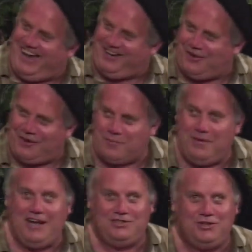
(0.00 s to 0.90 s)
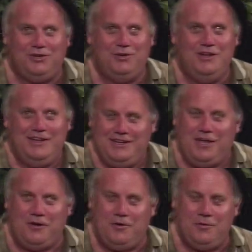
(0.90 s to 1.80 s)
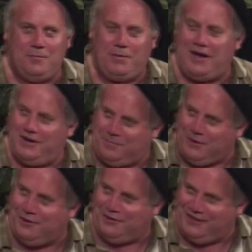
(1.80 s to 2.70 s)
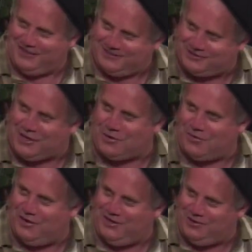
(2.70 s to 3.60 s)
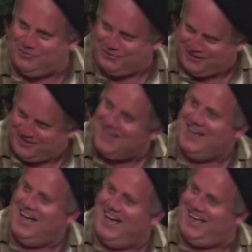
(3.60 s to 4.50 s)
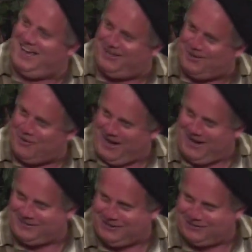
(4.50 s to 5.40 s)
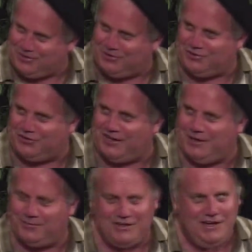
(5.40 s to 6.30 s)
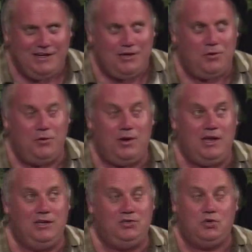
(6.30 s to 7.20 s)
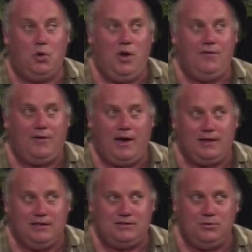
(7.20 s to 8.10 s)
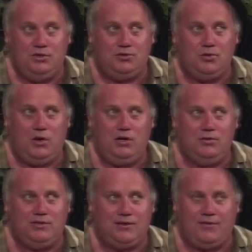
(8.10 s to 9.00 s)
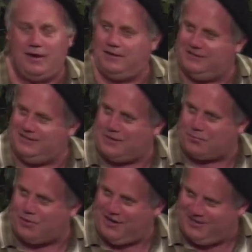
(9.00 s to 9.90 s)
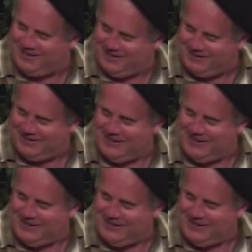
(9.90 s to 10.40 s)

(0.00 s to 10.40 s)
They're macho, bodybuilding, steroid-using, antisocial types, who enjoy violence, who enjoy using violence and take pride in it.